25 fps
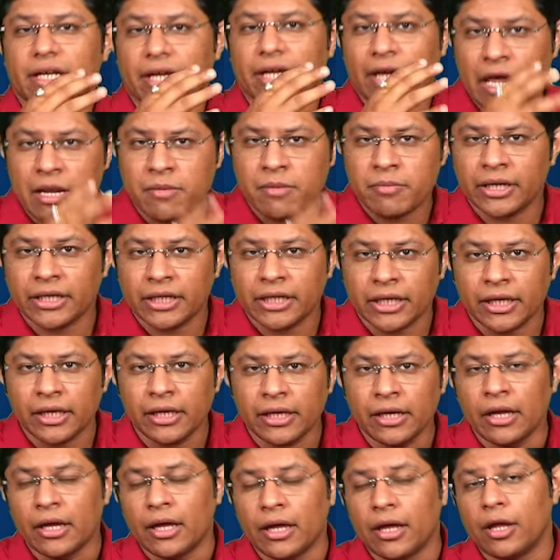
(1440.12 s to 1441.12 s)
enmity,
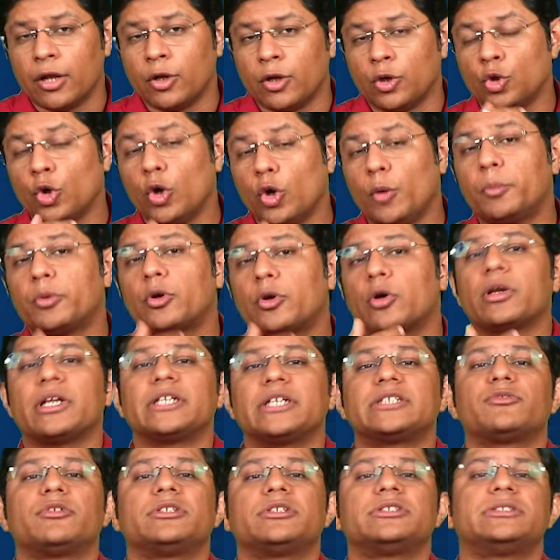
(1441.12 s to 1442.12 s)
no progress
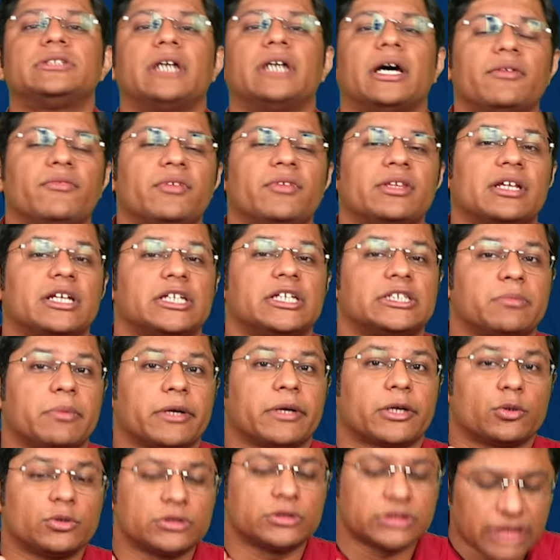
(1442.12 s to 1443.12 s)
was done with respect
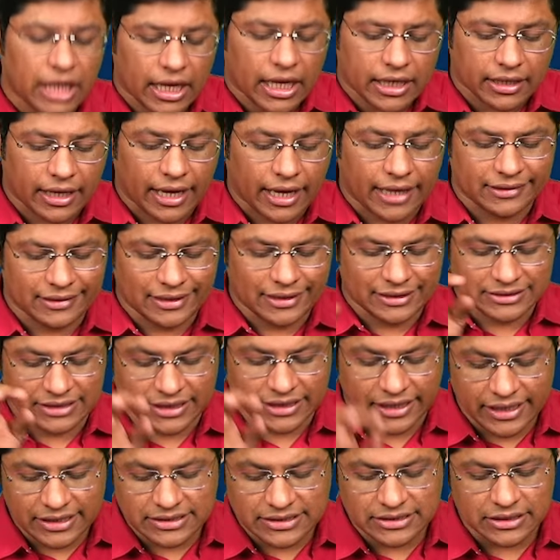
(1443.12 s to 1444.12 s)
to SAARC. And as a
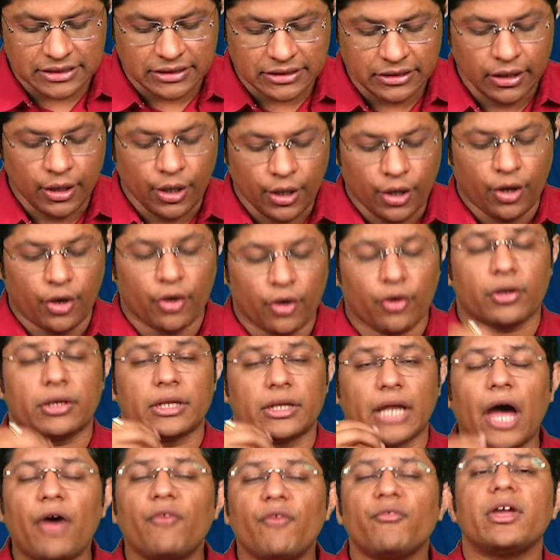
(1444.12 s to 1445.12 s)
reason,
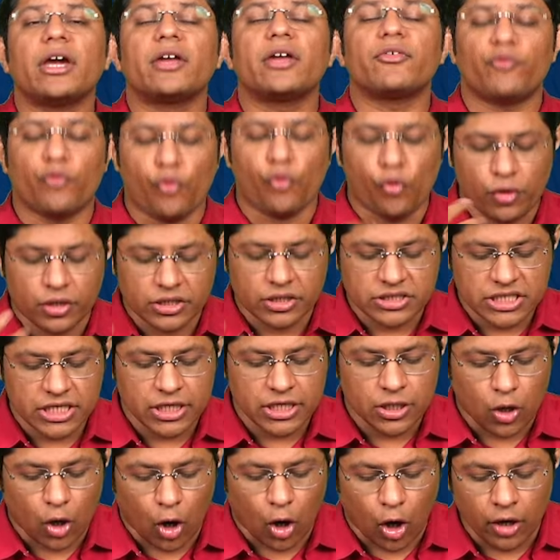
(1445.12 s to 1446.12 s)
now we are focusing
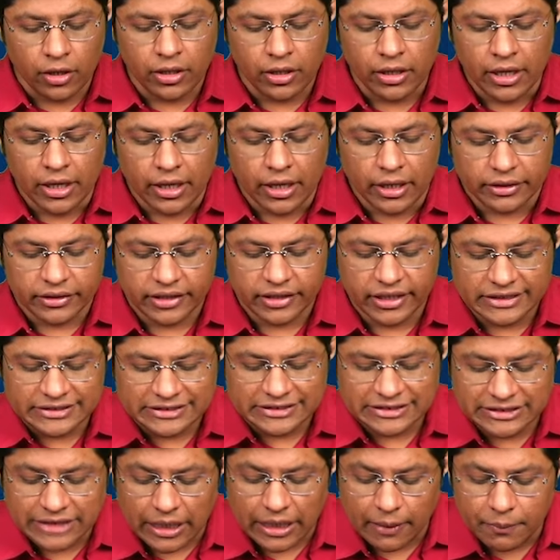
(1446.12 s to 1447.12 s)
on the
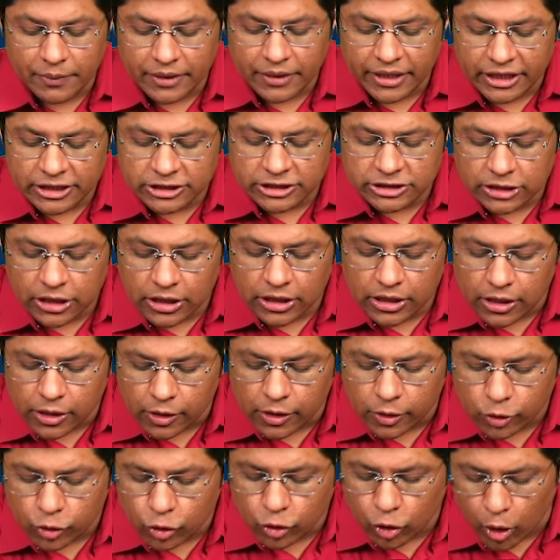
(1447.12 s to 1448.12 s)
sub-regional
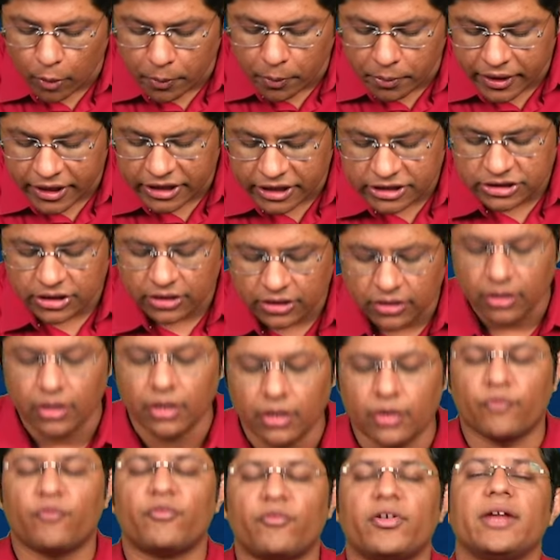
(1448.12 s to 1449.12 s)
cooperation
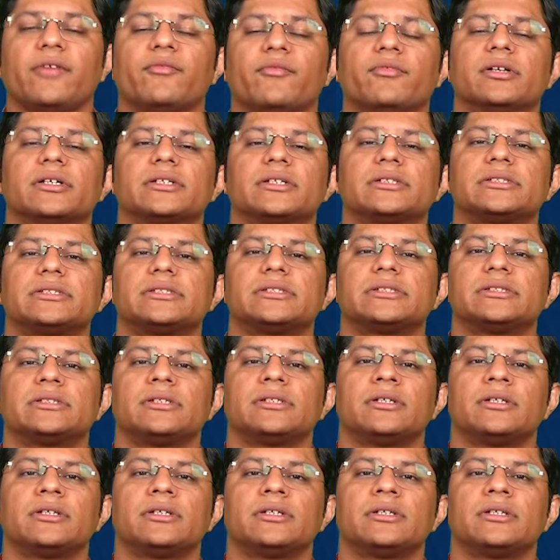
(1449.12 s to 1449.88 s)
frameworks.